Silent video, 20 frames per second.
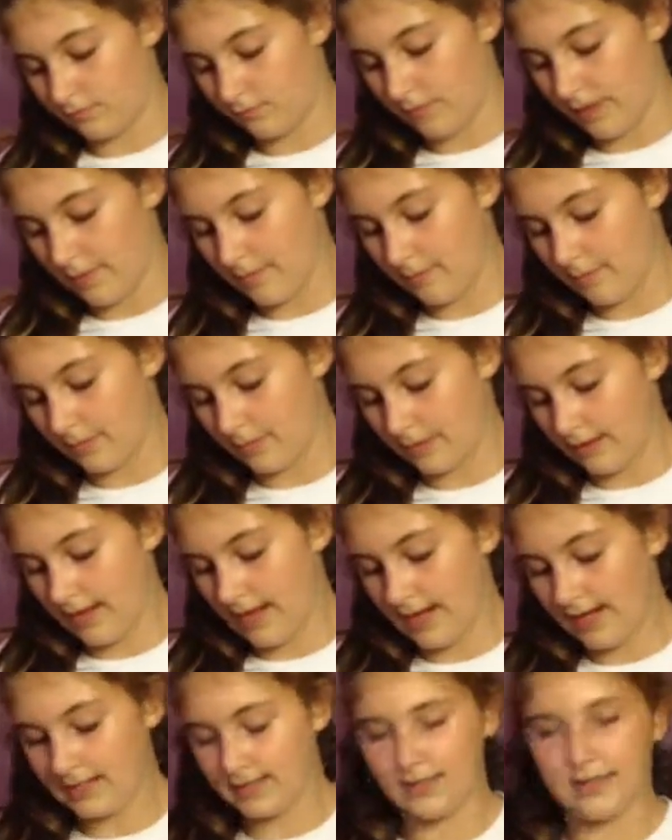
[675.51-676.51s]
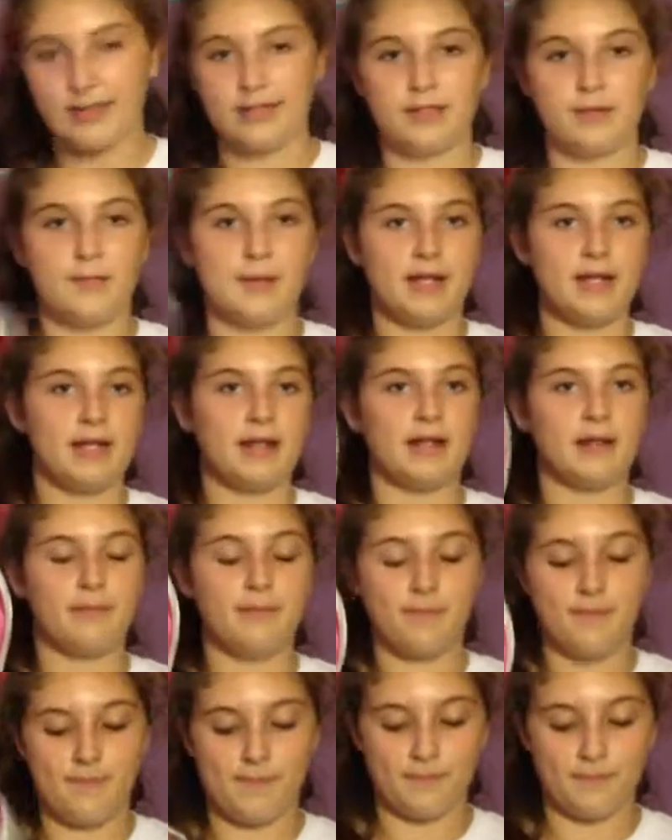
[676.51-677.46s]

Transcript: rainbow in the light, and it's pink in the